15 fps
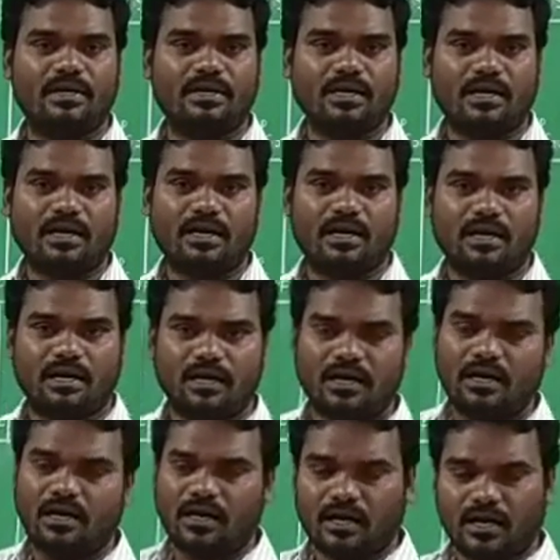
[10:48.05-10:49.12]

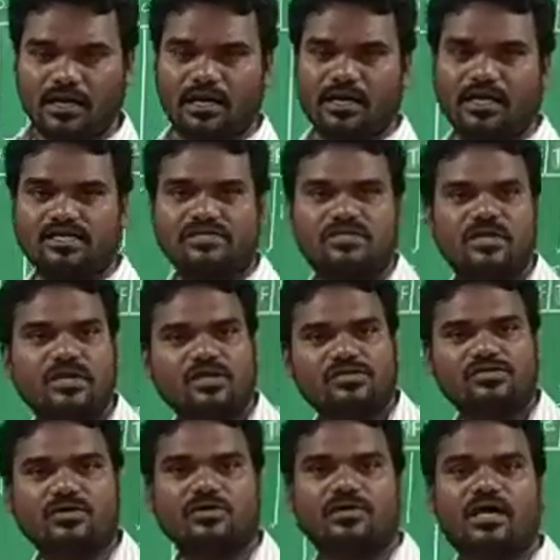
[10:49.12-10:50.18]
address,
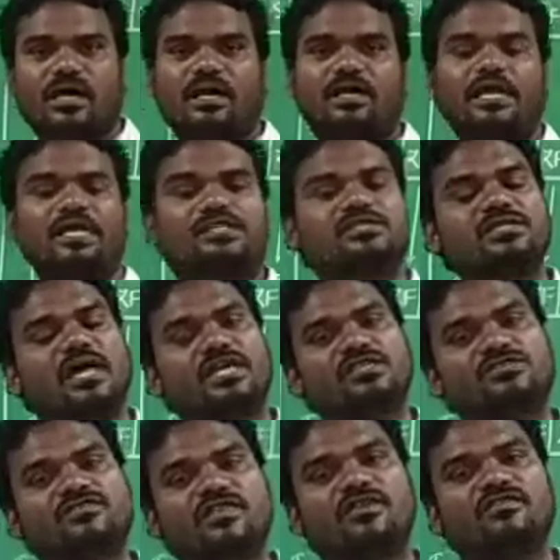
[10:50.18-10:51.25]
so that it
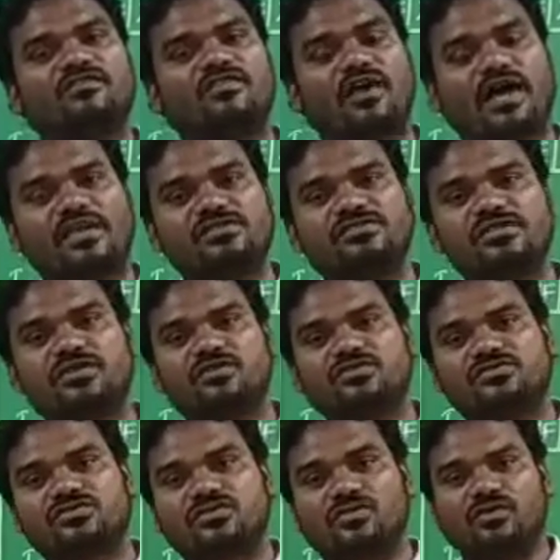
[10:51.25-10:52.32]
starts from 5
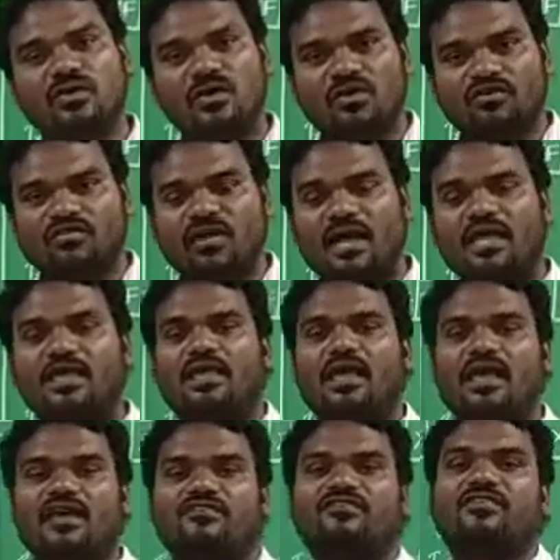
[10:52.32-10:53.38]
zeros to
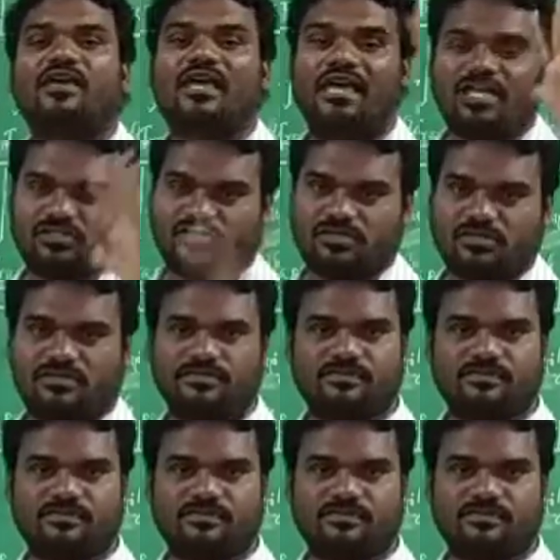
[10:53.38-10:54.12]
5FH.